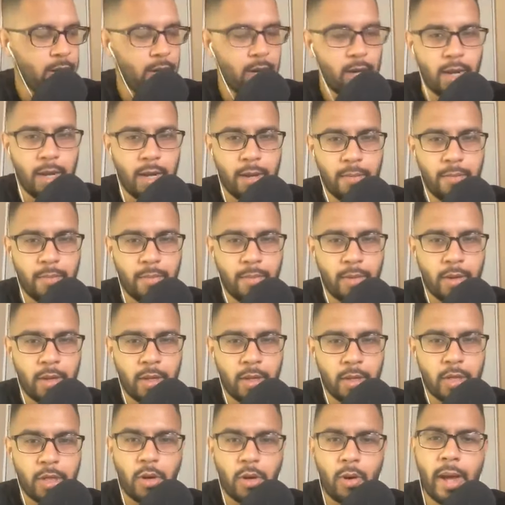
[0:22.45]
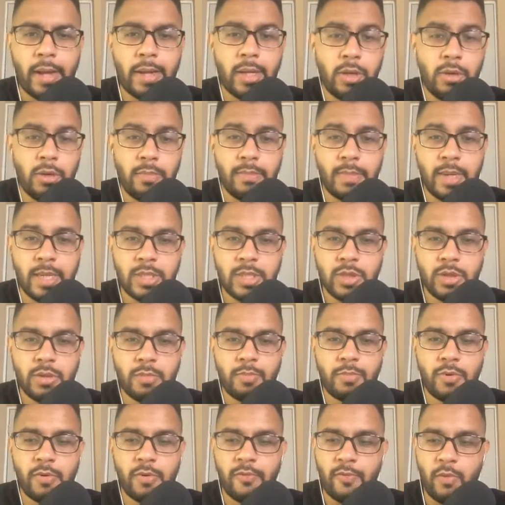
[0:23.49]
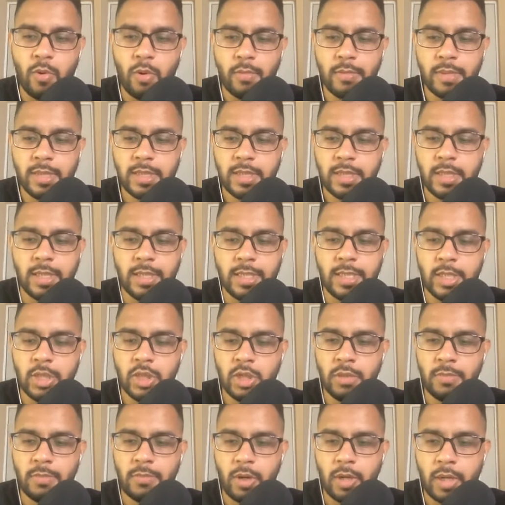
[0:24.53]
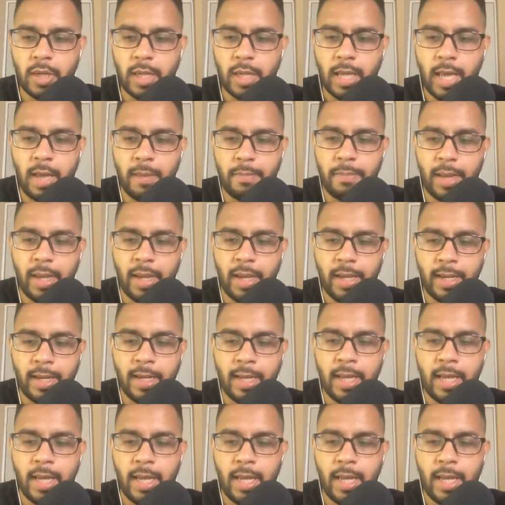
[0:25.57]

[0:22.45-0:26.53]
how do you measure performance in a digital marketing campaign,